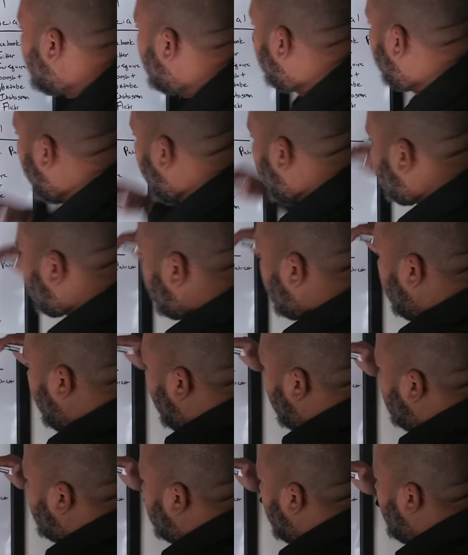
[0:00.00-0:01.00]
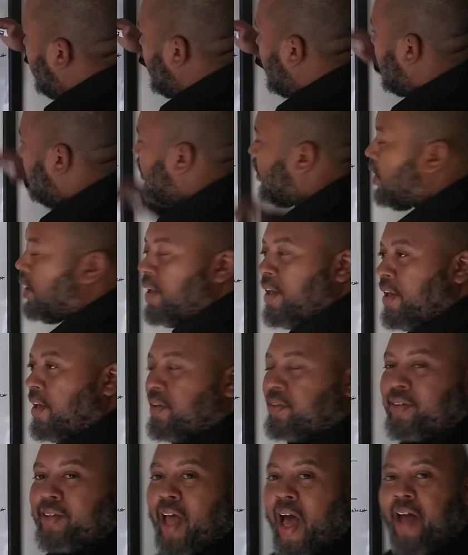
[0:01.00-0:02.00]
this list here
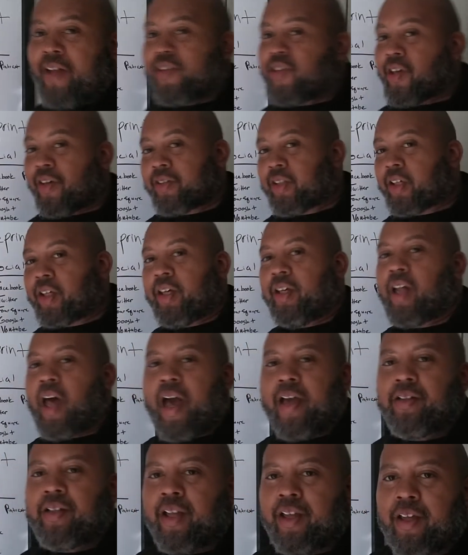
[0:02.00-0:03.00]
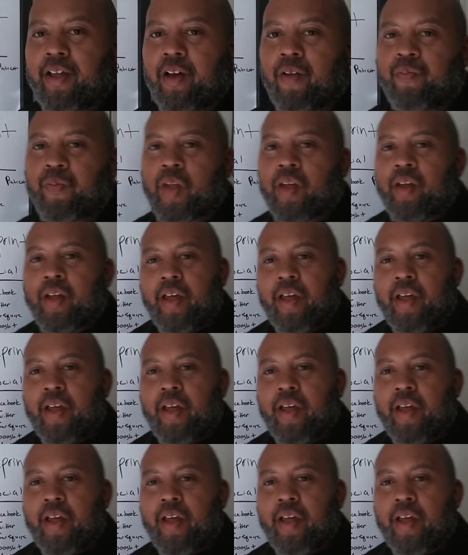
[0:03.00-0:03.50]
is not just a good idea.